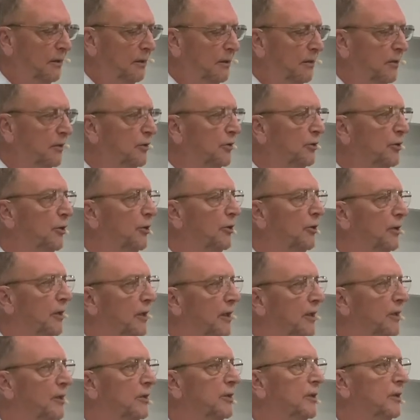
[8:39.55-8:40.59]
This
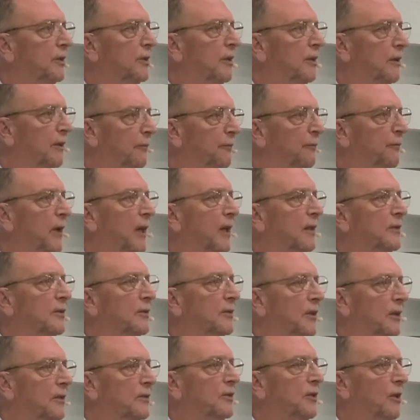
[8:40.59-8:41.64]
certainly isn't an
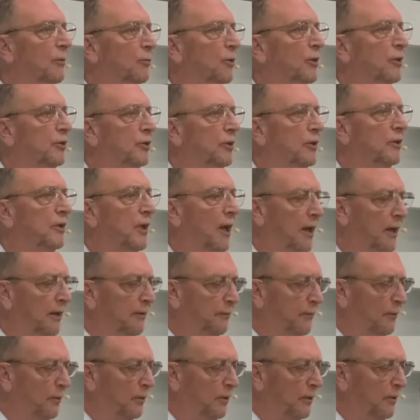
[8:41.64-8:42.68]
offense that someone should die
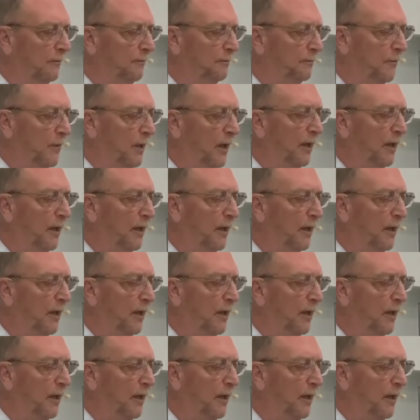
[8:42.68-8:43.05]
for.